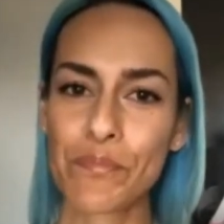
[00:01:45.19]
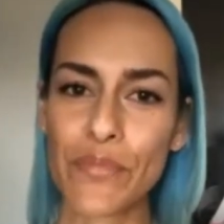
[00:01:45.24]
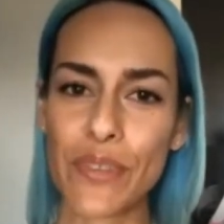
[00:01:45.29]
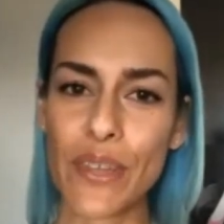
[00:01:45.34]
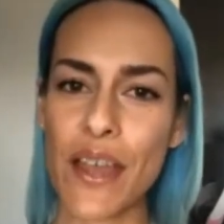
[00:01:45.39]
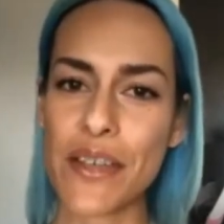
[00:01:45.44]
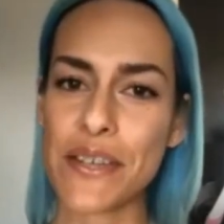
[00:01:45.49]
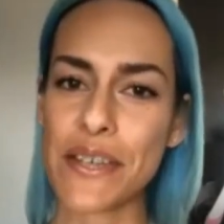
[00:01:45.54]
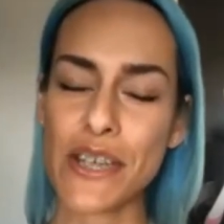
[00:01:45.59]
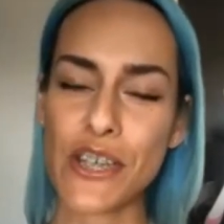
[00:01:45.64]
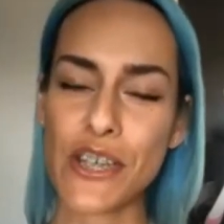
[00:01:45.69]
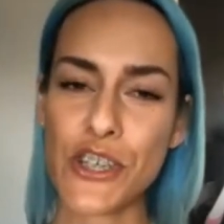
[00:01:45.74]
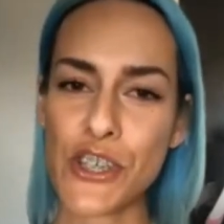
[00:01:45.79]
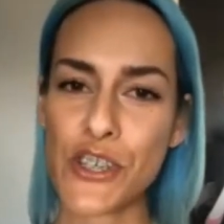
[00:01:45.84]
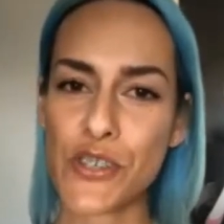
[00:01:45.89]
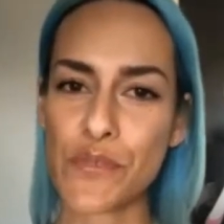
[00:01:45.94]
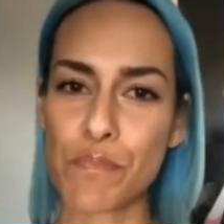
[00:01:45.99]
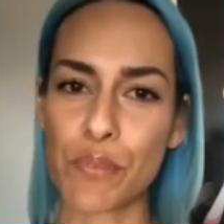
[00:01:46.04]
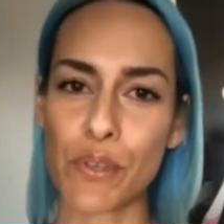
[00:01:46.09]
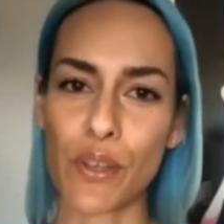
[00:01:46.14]
didn't
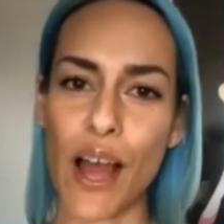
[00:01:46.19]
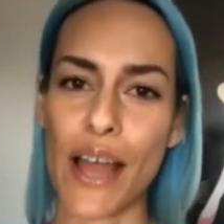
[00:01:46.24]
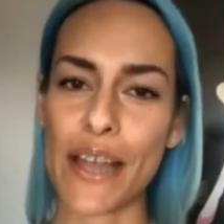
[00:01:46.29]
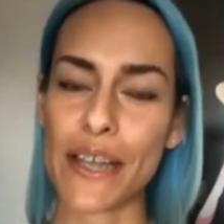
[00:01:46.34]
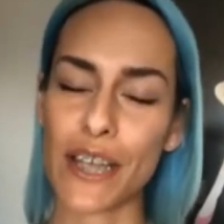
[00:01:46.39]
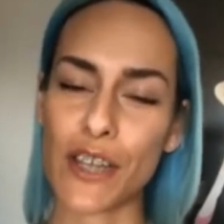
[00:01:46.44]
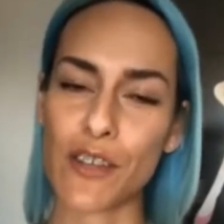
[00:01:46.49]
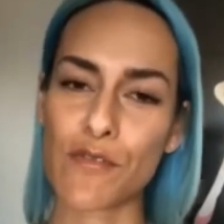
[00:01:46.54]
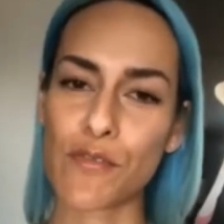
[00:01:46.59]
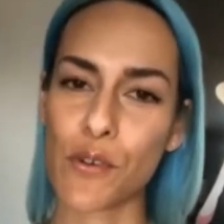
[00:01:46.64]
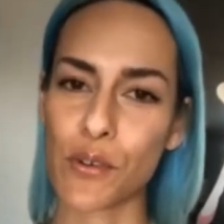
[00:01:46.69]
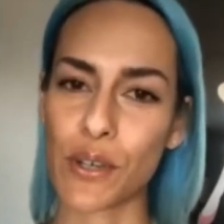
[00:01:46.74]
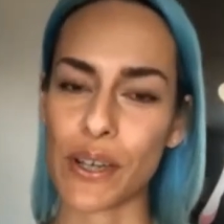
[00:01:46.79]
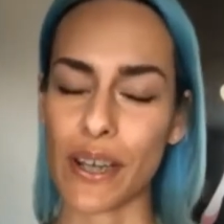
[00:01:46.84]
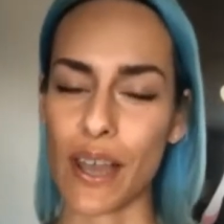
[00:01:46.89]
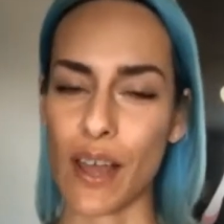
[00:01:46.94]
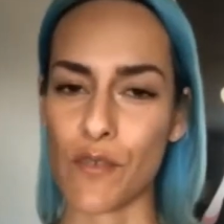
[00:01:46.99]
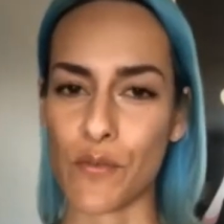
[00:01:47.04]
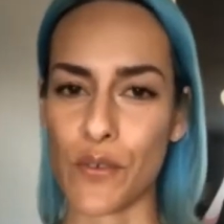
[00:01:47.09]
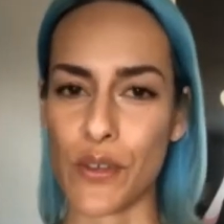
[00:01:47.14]
just blindly fall in
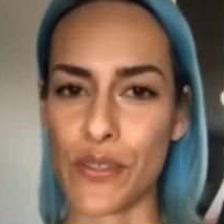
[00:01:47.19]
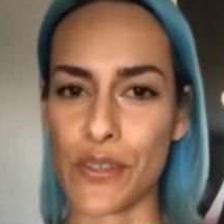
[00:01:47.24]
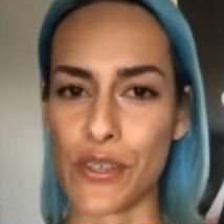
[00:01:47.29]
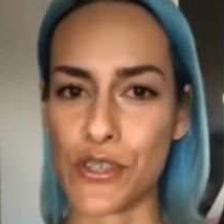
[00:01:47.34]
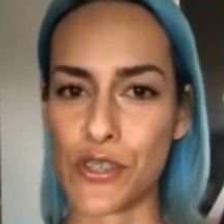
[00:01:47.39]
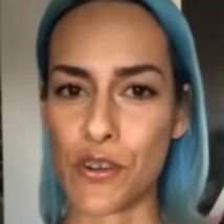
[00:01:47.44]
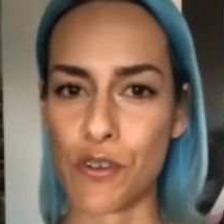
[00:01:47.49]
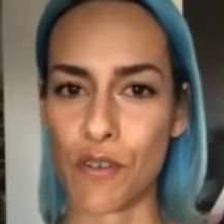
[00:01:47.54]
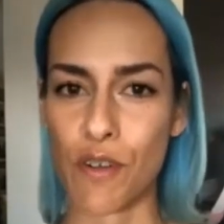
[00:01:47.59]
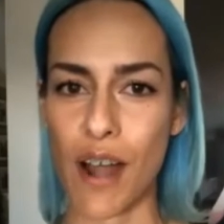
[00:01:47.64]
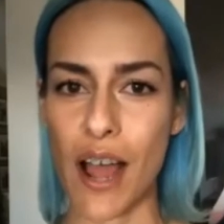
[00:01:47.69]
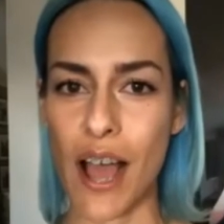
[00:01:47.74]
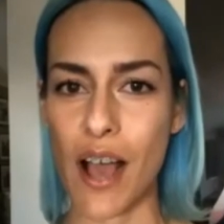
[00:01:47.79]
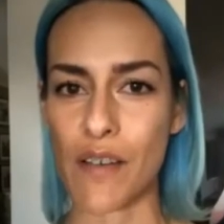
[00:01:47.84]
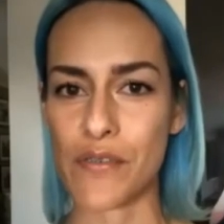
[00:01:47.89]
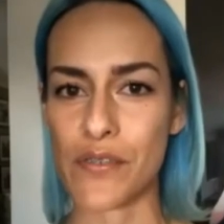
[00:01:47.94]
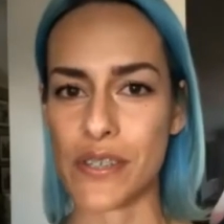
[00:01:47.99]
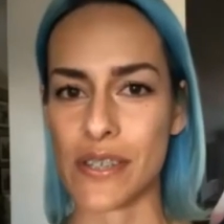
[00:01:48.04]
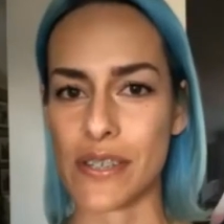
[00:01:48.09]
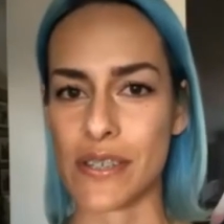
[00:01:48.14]
love with this
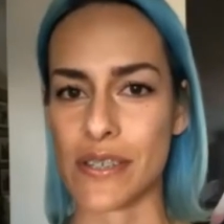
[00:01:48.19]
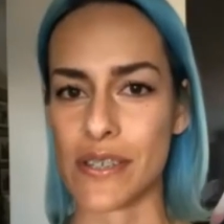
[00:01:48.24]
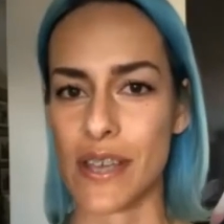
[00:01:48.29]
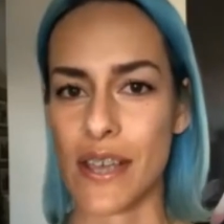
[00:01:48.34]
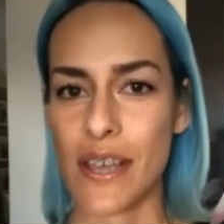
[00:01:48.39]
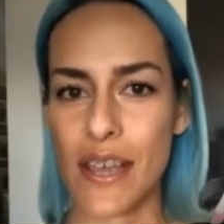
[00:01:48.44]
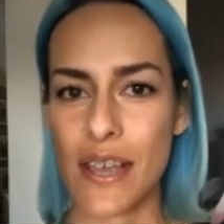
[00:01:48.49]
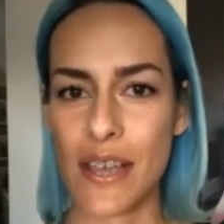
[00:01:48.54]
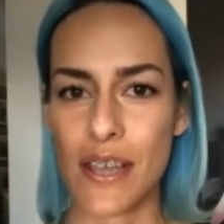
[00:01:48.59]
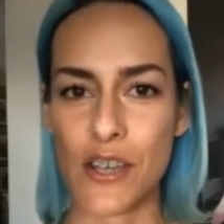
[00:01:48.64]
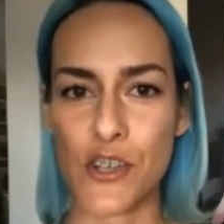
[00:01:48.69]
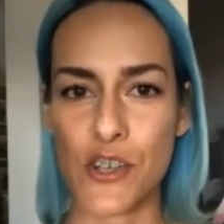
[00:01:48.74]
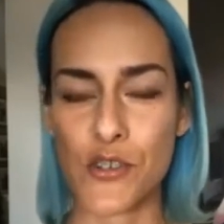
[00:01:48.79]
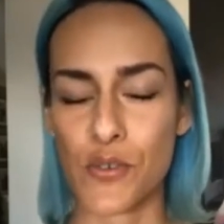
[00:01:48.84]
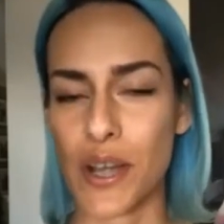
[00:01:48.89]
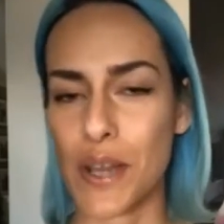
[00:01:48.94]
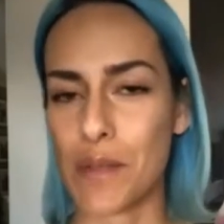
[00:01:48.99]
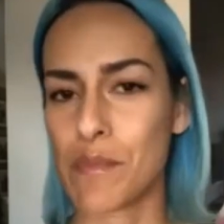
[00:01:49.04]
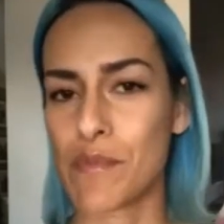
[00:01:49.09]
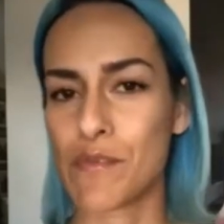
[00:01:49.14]
craft and
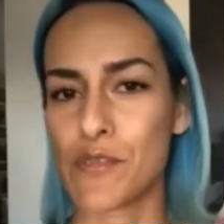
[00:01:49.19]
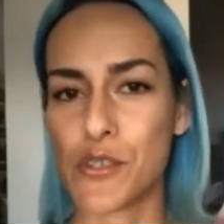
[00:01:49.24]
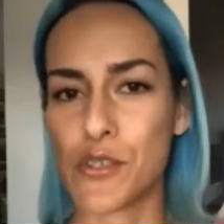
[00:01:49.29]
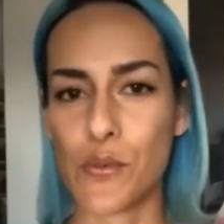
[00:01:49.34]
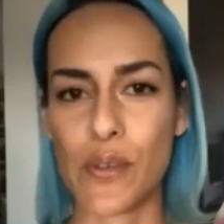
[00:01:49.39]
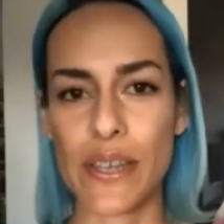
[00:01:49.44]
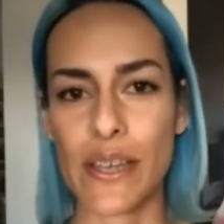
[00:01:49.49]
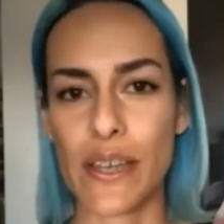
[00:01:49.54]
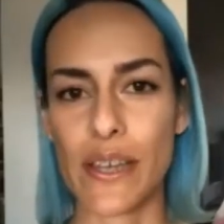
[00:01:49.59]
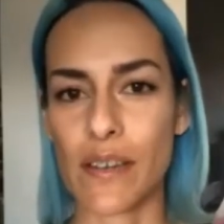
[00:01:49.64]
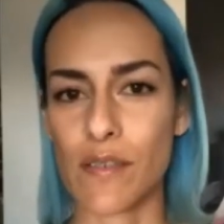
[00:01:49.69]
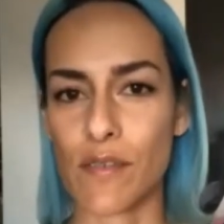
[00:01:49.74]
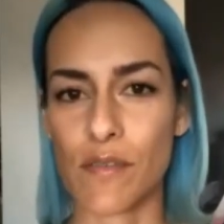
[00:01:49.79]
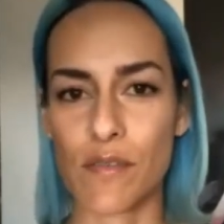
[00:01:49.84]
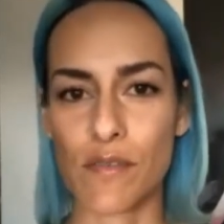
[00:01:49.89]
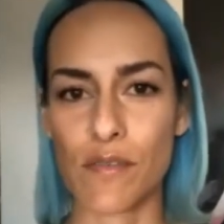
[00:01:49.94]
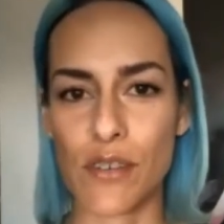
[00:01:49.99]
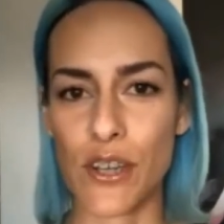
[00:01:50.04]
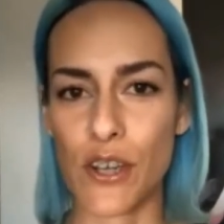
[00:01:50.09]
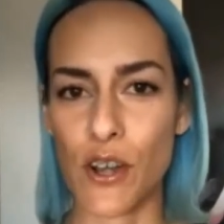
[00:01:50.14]
dream of doing it
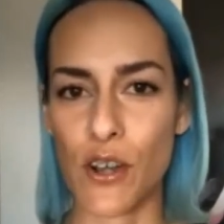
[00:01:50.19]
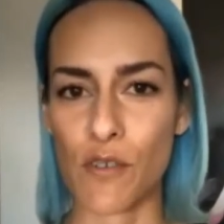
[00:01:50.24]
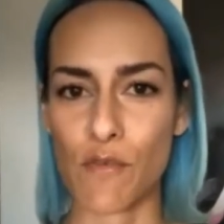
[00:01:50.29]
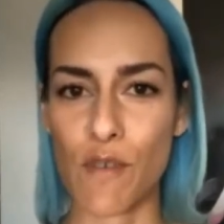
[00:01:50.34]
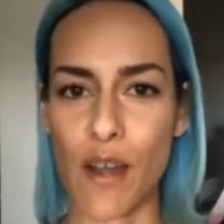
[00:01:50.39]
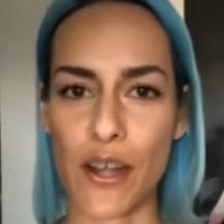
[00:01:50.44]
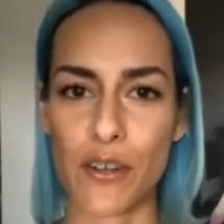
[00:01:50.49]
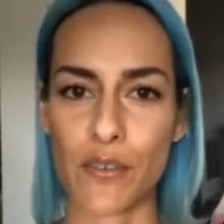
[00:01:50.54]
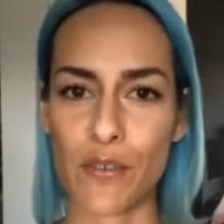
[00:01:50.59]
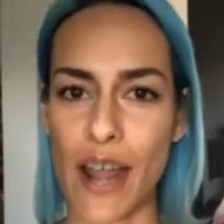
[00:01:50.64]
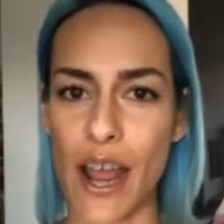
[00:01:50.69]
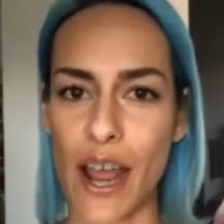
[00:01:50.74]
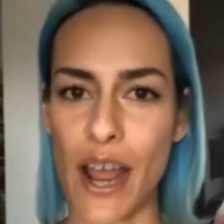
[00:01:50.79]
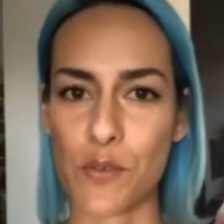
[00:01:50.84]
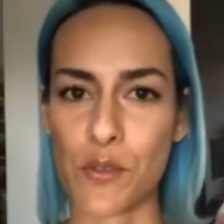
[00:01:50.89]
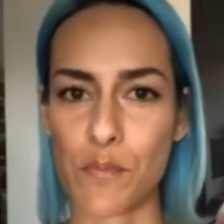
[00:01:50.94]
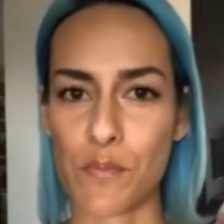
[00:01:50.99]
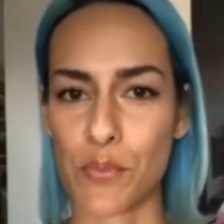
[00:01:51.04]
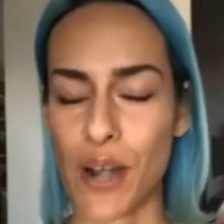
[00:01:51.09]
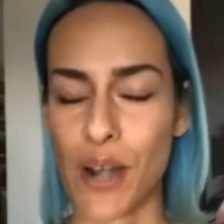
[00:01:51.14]
and, run around
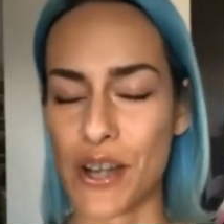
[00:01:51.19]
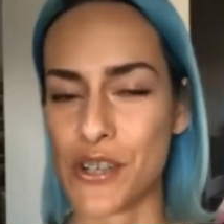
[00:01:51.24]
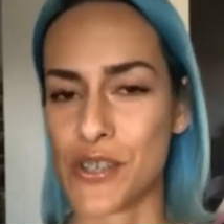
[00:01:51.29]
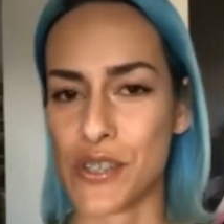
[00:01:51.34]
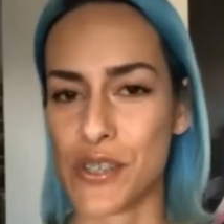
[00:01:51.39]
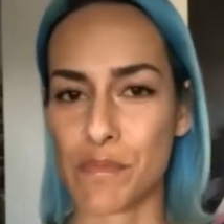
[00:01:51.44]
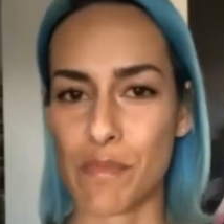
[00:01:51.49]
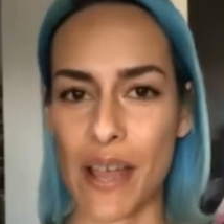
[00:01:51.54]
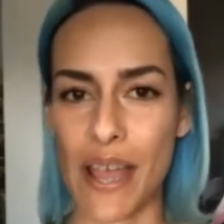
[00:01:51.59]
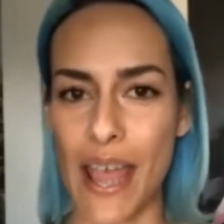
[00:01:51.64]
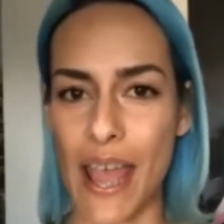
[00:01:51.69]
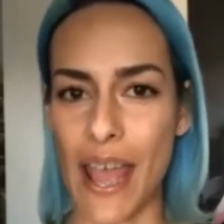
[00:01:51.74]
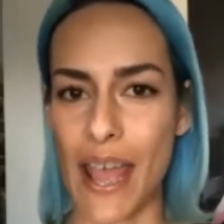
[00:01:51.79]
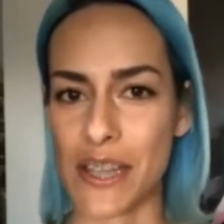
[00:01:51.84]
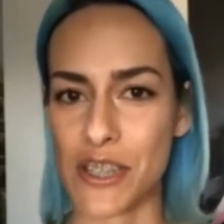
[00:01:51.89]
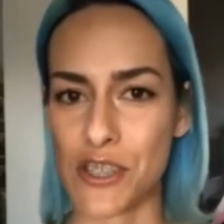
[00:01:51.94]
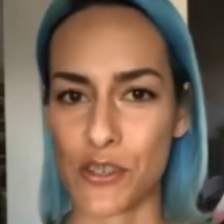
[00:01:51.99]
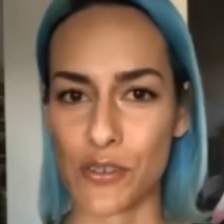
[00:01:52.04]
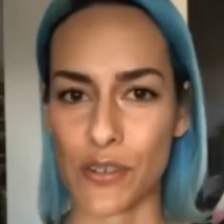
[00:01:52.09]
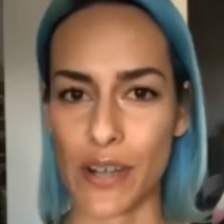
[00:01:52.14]
with brushes in my
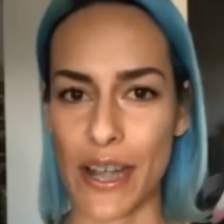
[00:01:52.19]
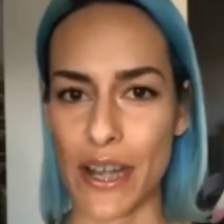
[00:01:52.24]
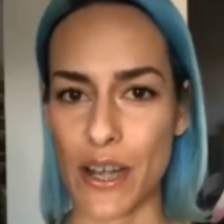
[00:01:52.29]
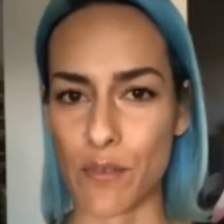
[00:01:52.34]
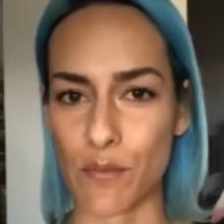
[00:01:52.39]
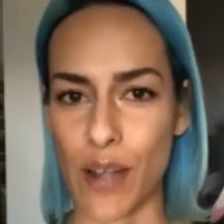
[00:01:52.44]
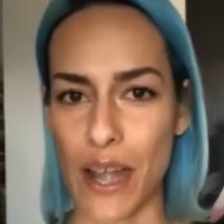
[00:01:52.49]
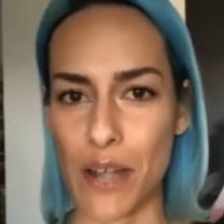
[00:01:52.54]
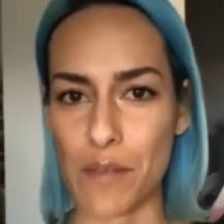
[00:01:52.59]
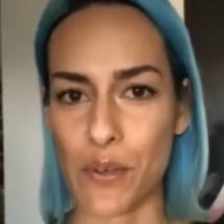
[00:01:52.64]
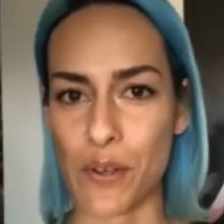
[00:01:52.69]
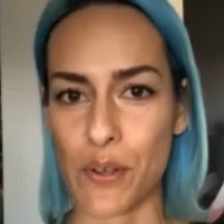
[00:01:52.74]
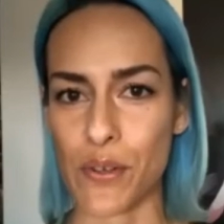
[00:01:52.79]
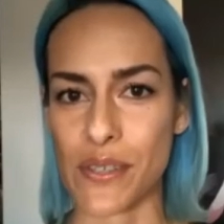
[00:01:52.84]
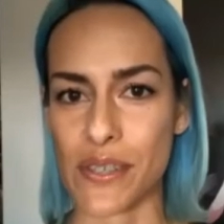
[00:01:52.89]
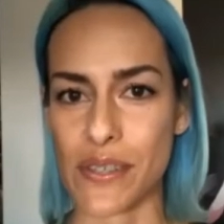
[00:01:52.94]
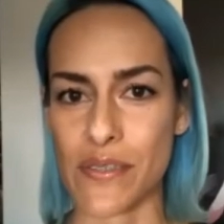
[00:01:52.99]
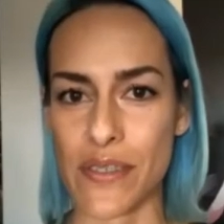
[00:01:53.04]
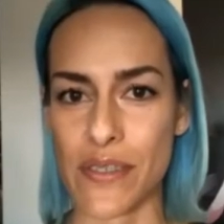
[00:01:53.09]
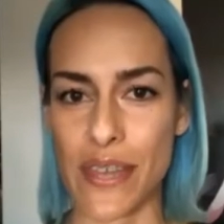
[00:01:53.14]
hands creating
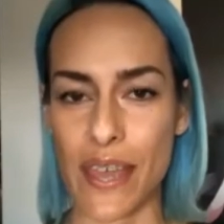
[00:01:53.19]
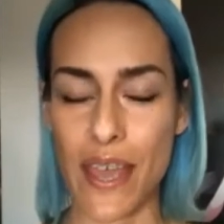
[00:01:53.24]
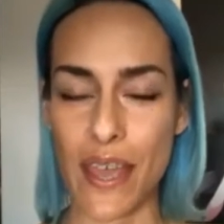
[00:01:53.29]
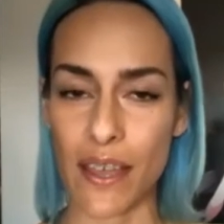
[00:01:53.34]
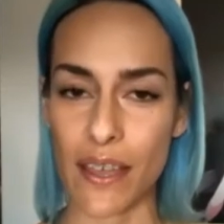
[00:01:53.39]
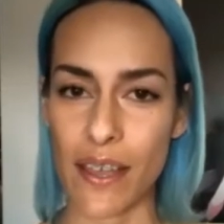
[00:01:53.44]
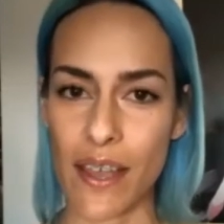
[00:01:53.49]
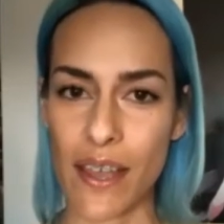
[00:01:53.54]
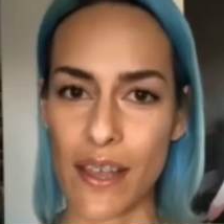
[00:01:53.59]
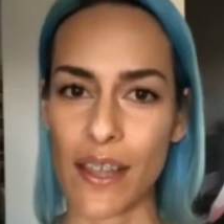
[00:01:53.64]
rainbows in the air.